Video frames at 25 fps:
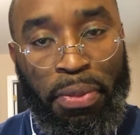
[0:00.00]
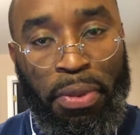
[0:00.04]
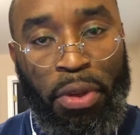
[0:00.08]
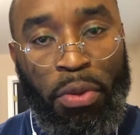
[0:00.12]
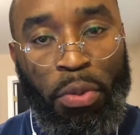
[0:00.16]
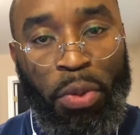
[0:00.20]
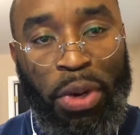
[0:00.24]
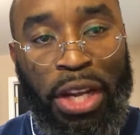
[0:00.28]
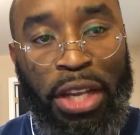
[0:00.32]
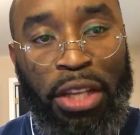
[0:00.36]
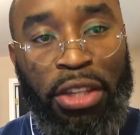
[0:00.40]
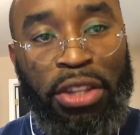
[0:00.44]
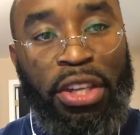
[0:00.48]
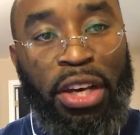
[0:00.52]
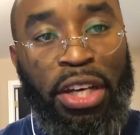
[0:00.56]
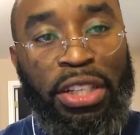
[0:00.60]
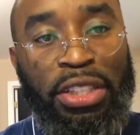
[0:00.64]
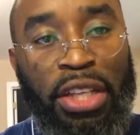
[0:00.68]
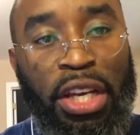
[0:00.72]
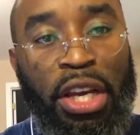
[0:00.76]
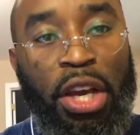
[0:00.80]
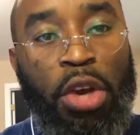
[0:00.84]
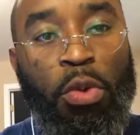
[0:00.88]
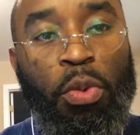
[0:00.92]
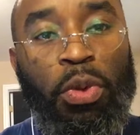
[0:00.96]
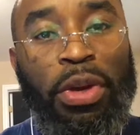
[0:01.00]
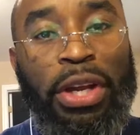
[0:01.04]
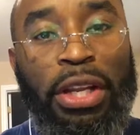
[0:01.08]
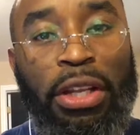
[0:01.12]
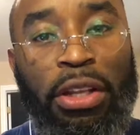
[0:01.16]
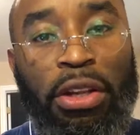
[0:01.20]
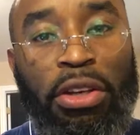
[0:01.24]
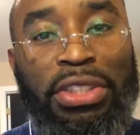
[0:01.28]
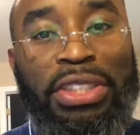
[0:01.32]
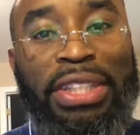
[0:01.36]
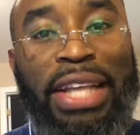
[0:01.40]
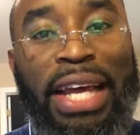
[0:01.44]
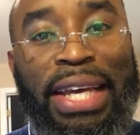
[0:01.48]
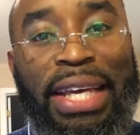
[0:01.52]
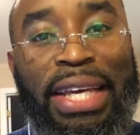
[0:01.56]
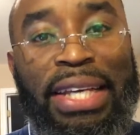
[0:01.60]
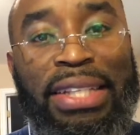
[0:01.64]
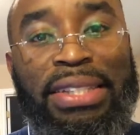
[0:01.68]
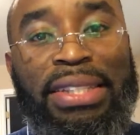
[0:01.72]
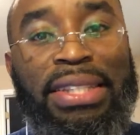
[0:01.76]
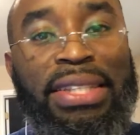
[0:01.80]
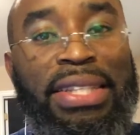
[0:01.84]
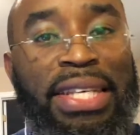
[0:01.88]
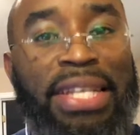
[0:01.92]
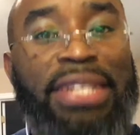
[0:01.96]
When it looks like
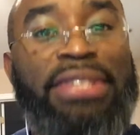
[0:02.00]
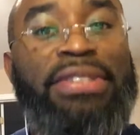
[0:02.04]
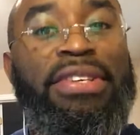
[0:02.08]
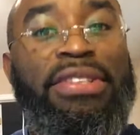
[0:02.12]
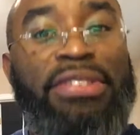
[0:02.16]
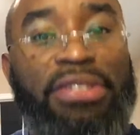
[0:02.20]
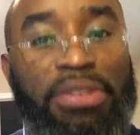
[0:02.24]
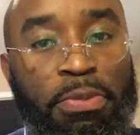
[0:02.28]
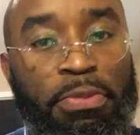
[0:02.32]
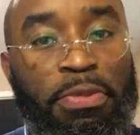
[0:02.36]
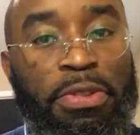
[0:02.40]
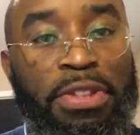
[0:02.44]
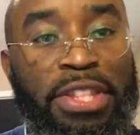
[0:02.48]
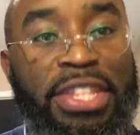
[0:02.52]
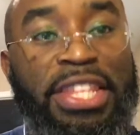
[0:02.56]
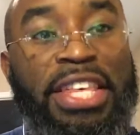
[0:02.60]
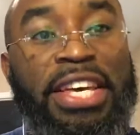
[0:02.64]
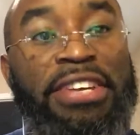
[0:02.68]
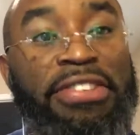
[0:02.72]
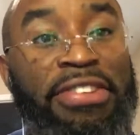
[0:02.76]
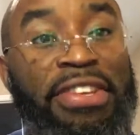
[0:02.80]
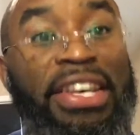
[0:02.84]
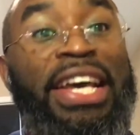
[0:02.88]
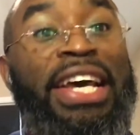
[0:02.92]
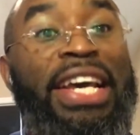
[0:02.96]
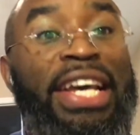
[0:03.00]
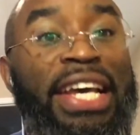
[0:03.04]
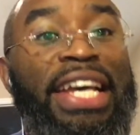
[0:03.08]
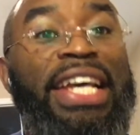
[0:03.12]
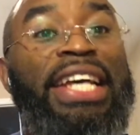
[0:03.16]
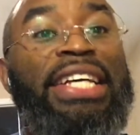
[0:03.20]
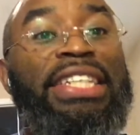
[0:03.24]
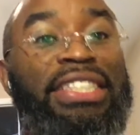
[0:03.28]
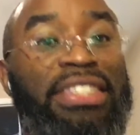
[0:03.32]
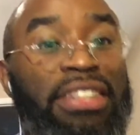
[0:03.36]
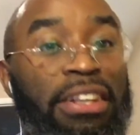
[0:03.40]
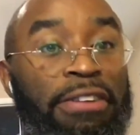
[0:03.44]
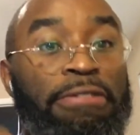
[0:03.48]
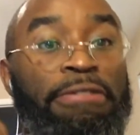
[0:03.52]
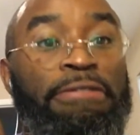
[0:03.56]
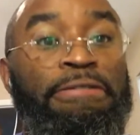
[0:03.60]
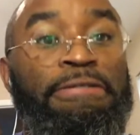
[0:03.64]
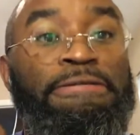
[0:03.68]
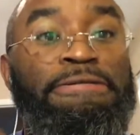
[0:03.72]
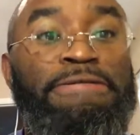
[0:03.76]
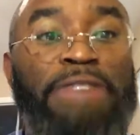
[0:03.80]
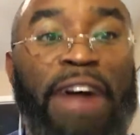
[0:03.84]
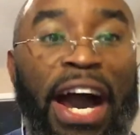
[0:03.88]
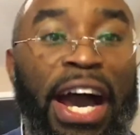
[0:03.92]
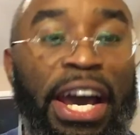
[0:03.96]
this is the
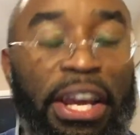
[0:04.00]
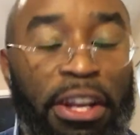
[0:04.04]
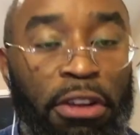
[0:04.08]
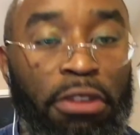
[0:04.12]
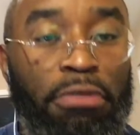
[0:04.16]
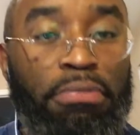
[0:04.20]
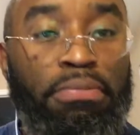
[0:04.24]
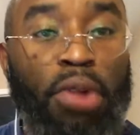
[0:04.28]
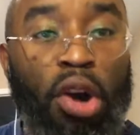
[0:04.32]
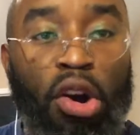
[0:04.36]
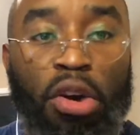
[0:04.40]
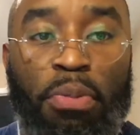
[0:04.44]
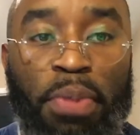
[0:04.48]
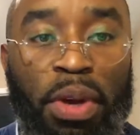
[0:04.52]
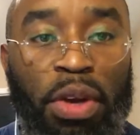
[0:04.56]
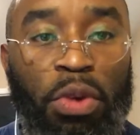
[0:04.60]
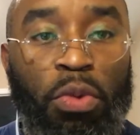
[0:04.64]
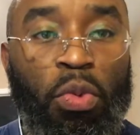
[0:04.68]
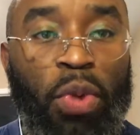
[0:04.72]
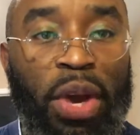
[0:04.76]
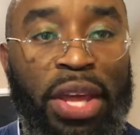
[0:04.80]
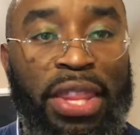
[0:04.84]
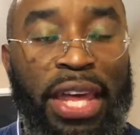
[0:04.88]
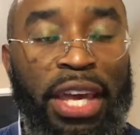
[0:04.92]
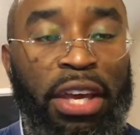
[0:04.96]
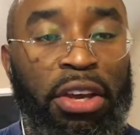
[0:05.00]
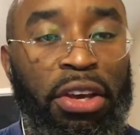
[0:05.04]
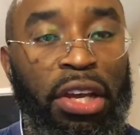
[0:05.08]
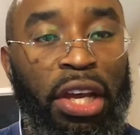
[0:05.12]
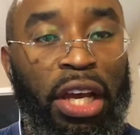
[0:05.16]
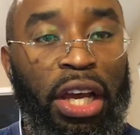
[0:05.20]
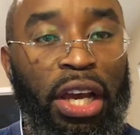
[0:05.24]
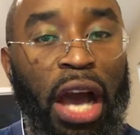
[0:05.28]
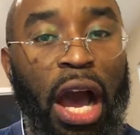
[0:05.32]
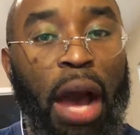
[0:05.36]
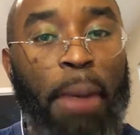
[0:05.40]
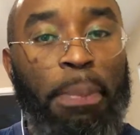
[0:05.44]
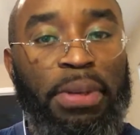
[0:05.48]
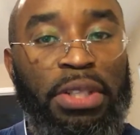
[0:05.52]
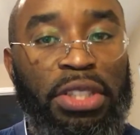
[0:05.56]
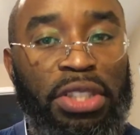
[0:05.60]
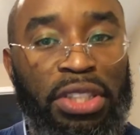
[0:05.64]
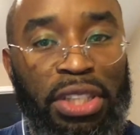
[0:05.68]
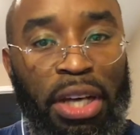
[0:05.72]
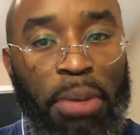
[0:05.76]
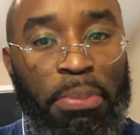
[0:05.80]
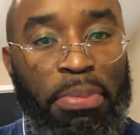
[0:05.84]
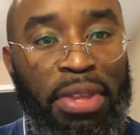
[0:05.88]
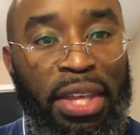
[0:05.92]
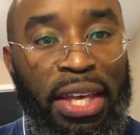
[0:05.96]
final moment where they could accomplish
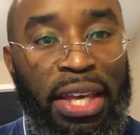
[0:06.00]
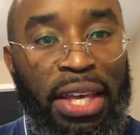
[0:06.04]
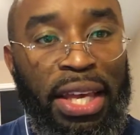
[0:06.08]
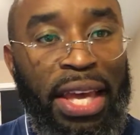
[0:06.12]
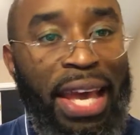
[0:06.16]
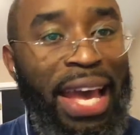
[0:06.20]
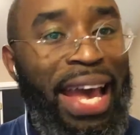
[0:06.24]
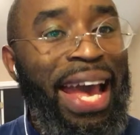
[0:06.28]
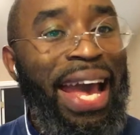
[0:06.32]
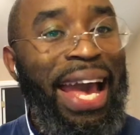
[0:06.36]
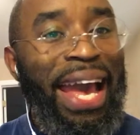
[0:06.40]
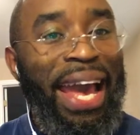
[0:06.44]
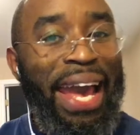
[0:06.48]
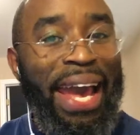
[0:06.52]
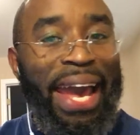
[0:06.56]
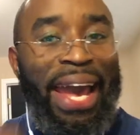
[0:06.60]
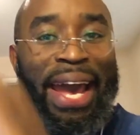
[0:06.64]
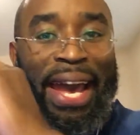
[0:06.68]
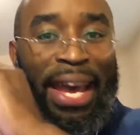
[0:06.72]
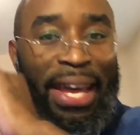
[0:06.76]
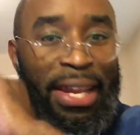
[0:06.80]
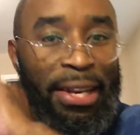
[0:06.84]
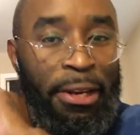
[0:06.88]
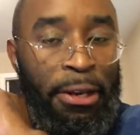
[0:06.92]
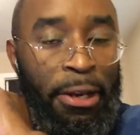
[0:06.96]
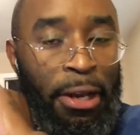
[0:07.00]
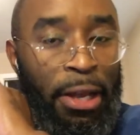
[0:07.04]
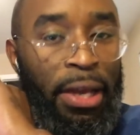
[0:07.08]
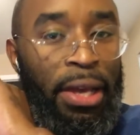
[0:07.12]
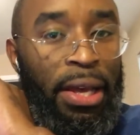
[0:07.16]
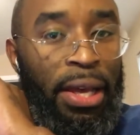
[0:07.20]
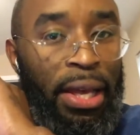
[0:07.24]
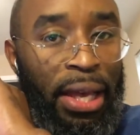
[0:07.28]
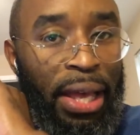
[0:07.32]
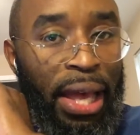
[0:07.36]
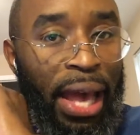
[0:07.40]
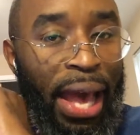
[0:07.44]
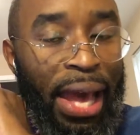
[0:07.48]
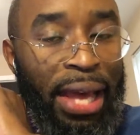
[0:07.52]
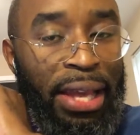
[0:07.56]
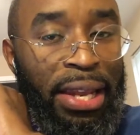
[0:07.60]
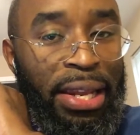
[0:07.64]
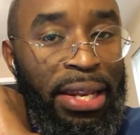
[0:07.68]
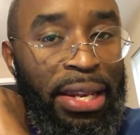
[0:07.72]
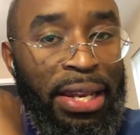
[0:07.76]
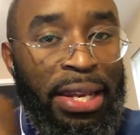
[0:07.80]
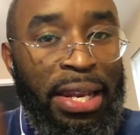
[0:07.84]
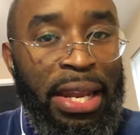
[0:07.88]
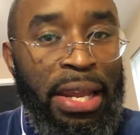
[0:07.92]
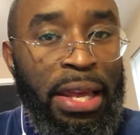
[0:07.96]
something, and
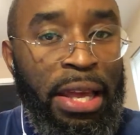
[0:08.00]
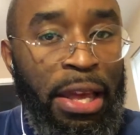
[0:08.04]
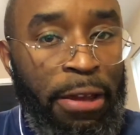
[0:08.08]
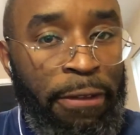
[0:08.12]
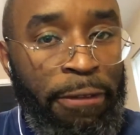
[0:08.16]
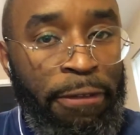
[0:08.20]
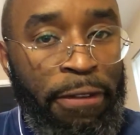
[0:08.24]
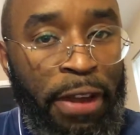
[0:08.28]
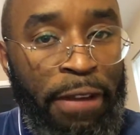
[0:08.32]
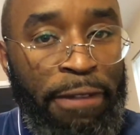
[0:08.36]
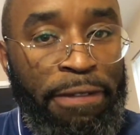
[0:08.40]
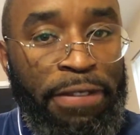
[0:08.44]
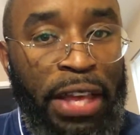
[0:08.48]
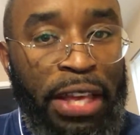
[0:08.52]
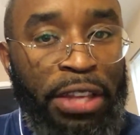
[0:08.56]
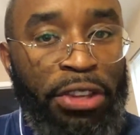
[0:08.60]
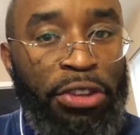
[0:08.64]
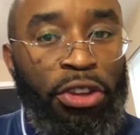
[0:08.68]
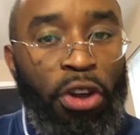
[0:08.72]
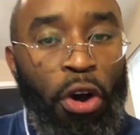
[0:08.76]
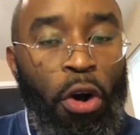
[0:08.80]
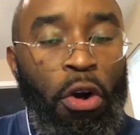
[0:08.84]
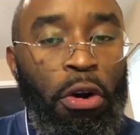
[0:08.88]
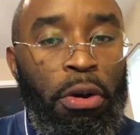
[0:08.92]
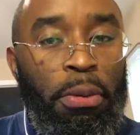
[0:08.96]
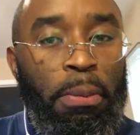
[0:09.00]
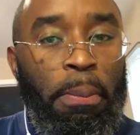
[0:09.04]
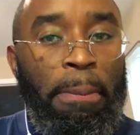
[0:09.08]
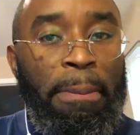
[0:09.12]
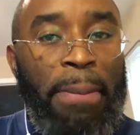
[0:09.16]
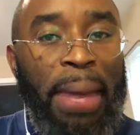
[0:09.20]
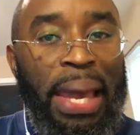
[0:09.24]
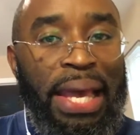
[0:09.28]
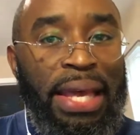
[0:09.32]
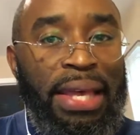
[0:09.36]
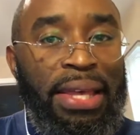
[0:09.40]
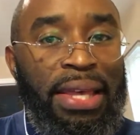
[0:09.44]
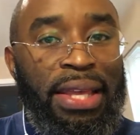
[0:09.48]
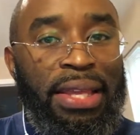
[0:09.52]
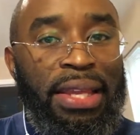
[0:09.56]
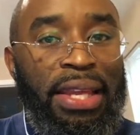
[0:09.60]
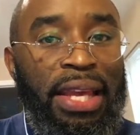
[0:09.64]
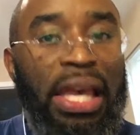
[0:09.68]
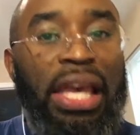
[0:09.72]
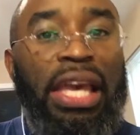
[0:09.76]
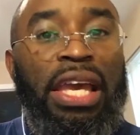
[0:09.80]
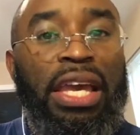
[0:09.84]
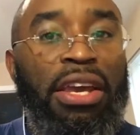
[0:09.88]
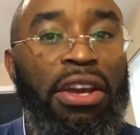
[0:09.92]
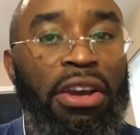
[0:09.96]
if they don't make it
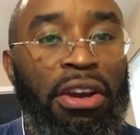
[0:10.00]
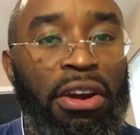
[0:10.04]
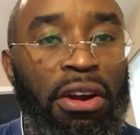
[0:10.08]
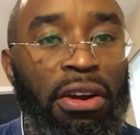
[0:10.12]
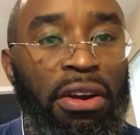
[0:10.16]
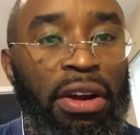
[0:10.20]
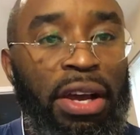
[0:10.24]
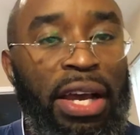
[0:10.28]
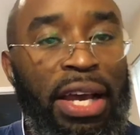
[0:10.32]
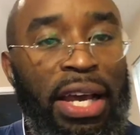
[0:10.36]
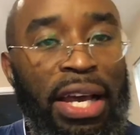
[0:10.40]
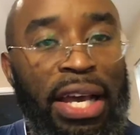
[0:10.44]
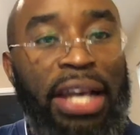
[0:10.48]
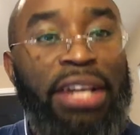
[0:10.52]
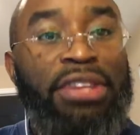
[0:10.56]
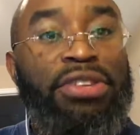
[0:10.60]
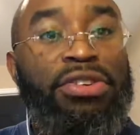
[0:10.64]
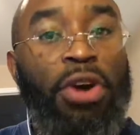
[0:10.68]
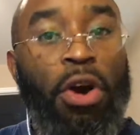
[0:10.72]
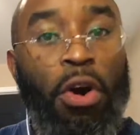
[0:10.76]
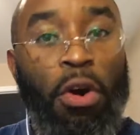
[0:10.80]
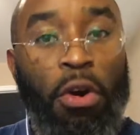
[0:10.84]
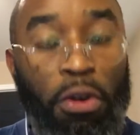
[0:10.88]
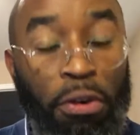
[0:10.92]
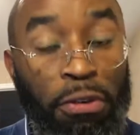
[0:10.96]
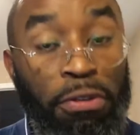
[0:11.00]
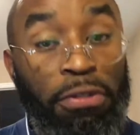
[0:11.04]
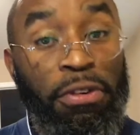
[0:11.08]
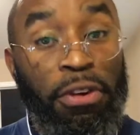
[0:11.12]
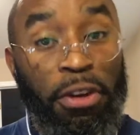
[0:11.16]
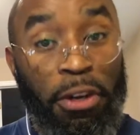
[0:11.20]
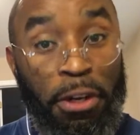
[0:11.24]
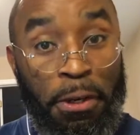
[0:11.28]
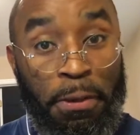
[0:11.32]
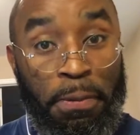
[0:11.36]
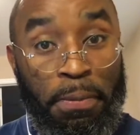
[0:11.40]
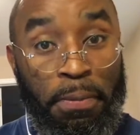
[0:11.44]
here, it's over.